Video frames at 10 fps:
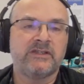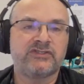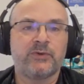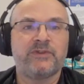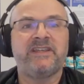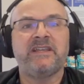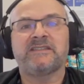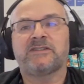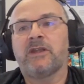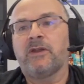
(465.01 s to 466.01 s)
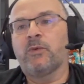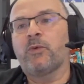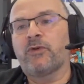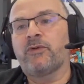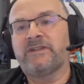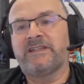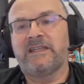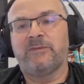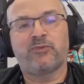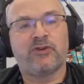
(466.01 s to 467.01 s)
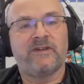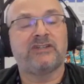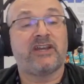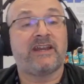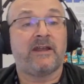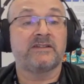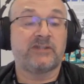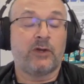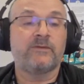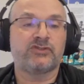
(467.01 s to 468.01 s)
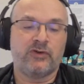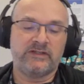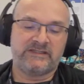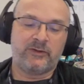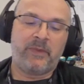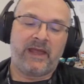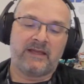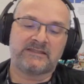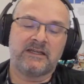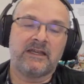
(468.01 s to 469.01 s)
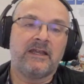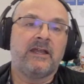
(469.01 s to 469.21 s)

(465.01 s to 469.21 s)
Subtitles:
So these were the privileged accounts of choice in the past.